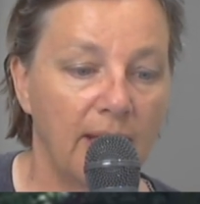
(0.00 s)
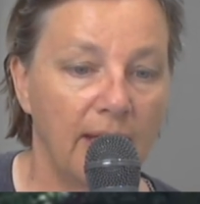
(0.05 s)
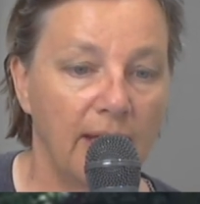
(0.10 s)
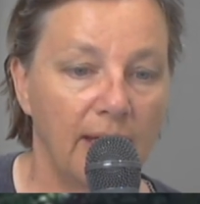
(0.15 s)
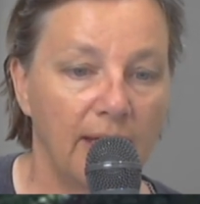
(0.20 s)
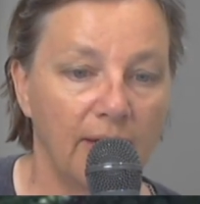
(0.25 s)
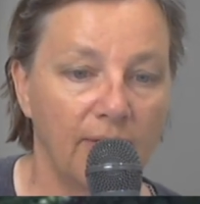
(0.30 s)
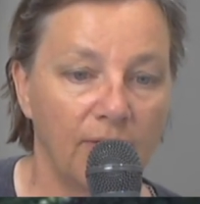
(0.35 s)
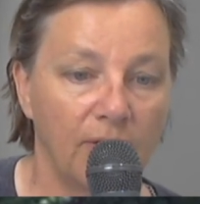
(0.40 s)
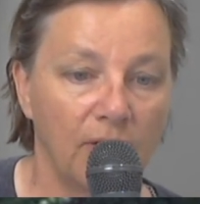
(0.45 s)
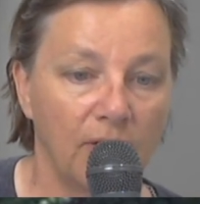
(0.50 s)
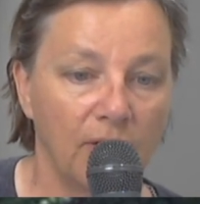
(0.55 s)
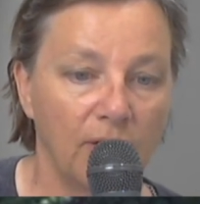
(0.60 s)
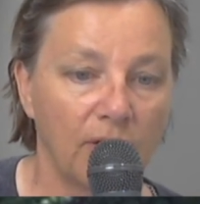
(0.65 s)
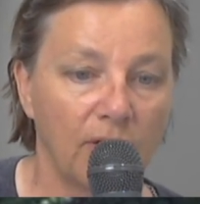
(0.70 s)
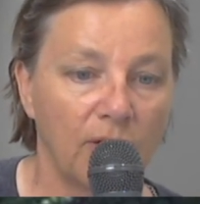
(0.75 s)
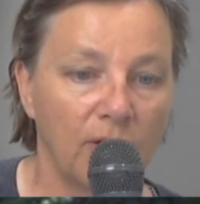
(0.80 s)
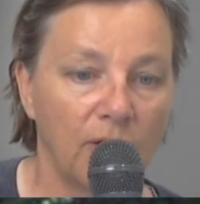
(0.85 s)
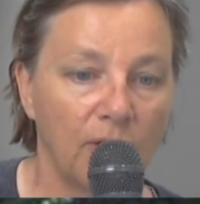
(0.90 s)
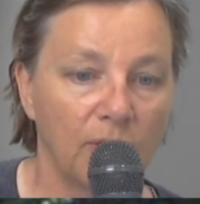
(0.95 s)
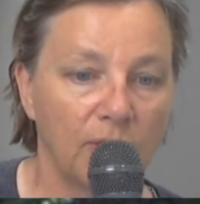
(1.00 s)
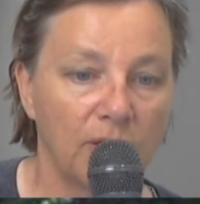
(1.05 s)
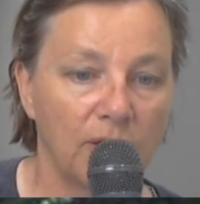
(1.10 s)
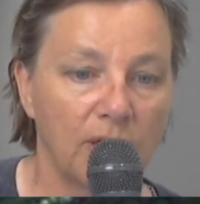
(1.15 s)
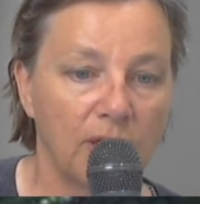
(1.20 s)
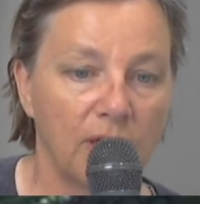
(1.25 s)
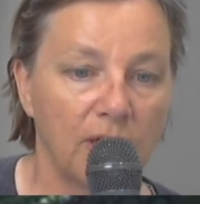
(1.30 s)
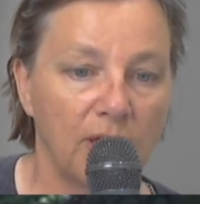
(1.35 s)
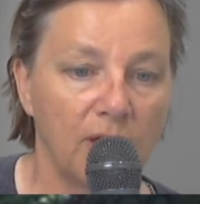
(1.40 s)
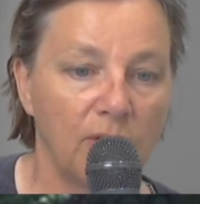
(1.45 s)
And if you look
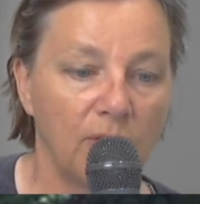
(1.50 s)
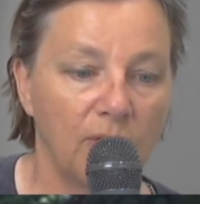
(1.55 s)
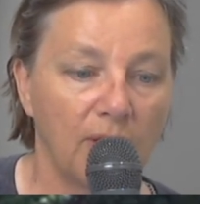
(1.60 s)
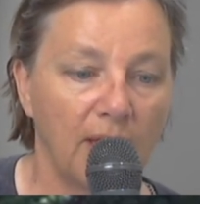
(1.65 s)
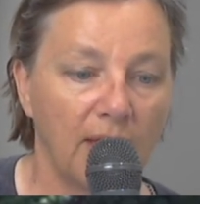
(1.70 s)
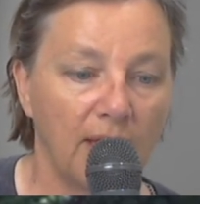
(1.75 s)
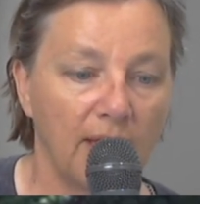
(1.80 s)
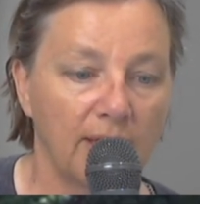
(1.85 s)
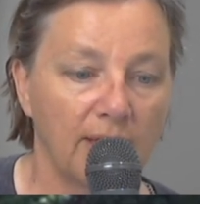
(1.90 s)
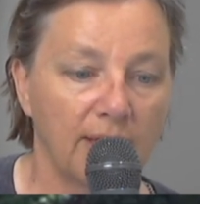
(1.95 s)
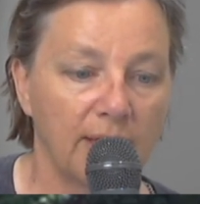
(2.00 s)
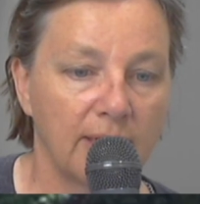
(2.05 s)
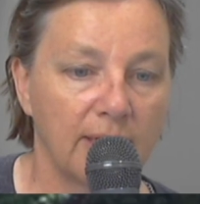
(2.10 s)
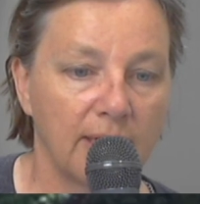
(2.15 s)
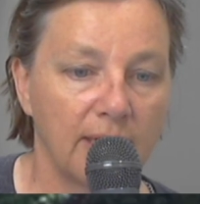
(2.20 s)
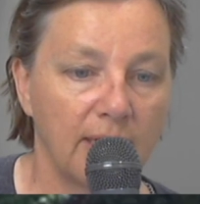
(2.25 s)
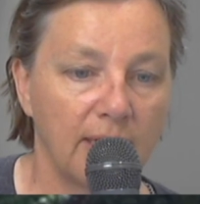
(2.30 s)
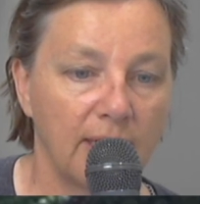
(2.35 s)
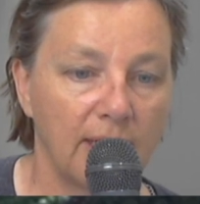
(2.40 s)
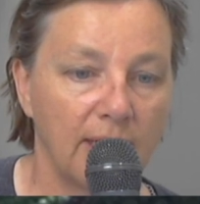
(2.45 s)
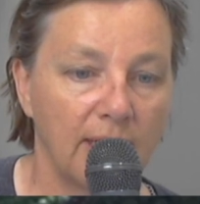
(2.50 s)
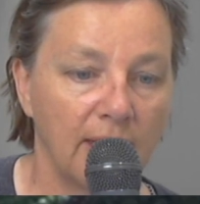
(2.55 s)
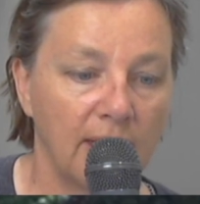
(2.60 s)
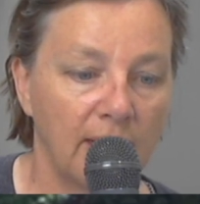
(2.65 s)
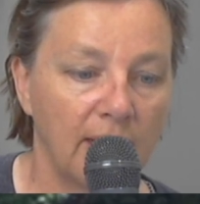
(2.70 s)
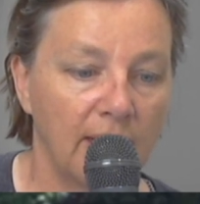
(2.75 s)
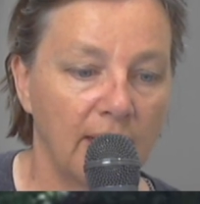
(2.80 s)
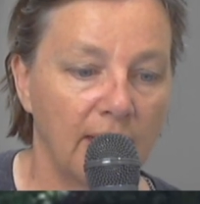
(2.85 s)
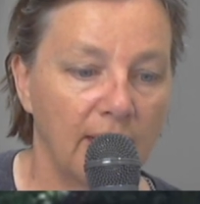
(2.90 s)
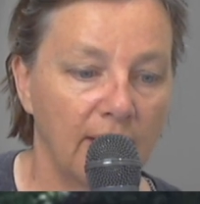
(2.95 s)
closely, you can see
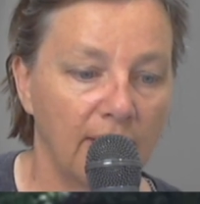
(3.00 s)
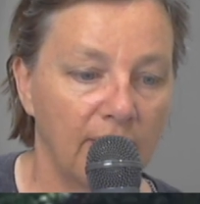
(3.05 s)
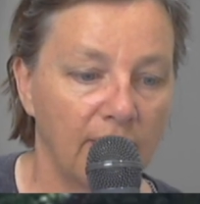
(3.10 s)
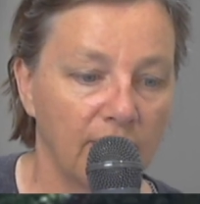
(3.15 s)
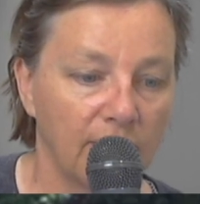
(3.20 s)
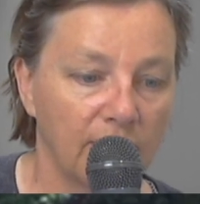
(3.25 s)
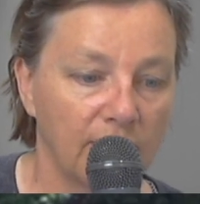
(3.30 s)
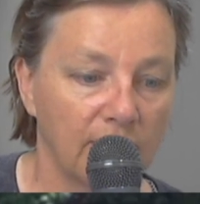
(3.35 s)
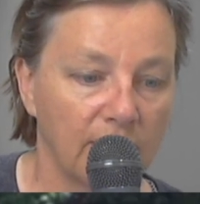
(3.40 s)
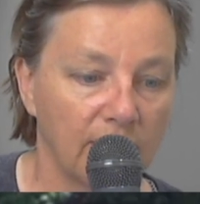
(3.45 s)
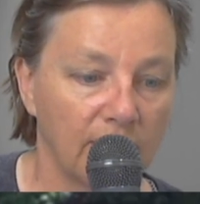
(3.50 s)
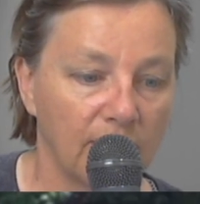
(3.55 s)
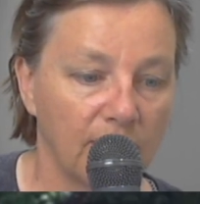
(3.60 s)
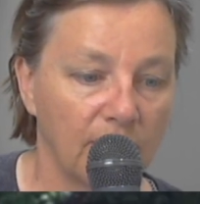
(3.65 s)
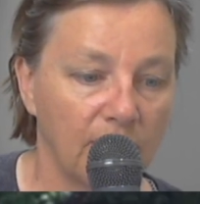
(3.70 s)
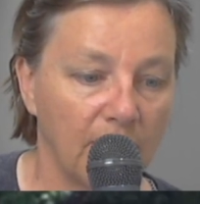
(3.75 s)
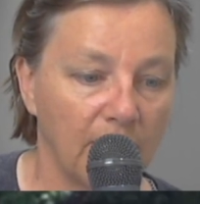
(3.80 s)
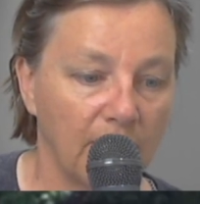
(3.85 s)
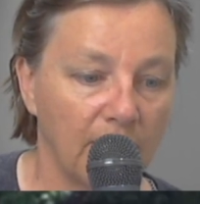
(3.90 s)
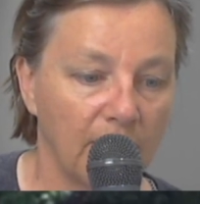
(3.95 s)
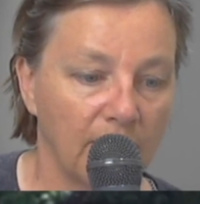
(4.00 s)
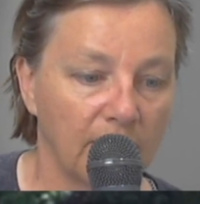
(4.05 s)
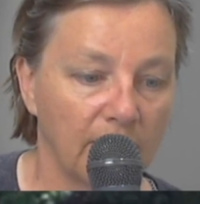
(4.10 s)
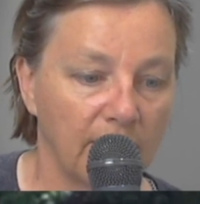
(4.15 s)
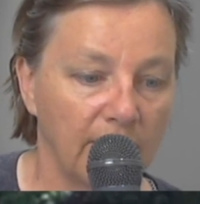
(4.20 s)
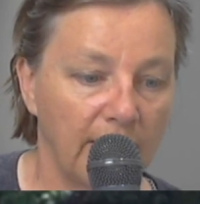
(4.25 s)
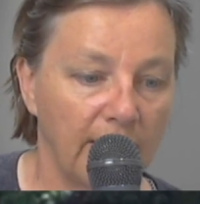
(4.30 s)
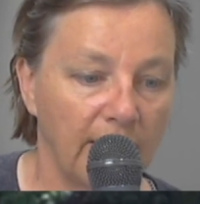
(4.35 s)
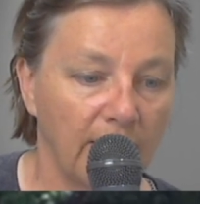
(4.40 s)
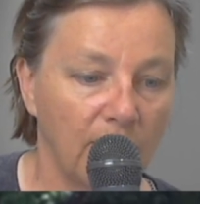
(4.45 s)
there's where her
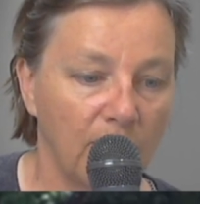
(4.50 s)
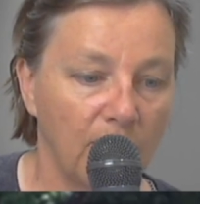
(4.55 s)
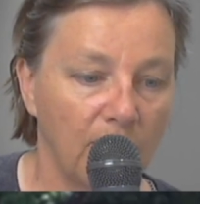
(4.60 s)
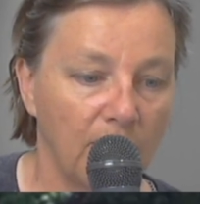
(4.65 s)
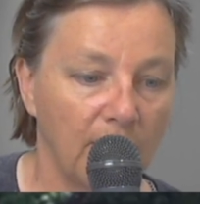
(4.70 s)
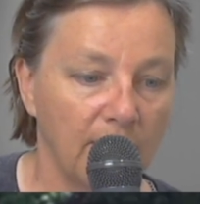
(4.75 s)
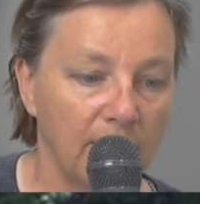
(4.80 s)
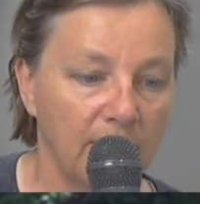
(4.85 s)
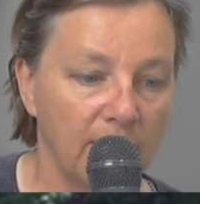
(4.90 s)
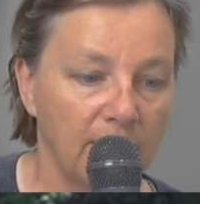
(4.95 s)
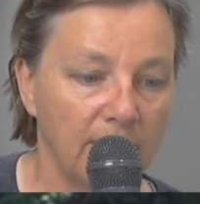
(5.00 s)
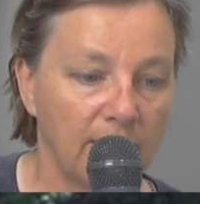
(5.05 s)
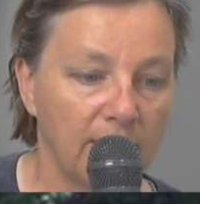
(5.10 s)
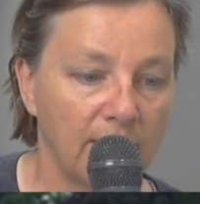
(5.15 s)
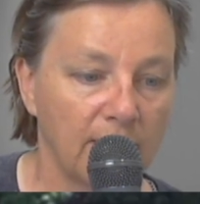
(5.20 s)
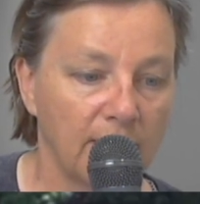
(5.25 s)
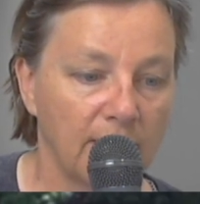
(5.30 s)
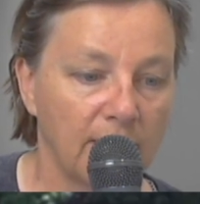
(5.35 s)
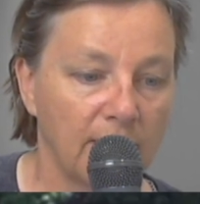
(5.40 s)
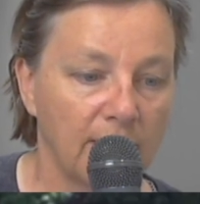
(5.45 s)
leg was,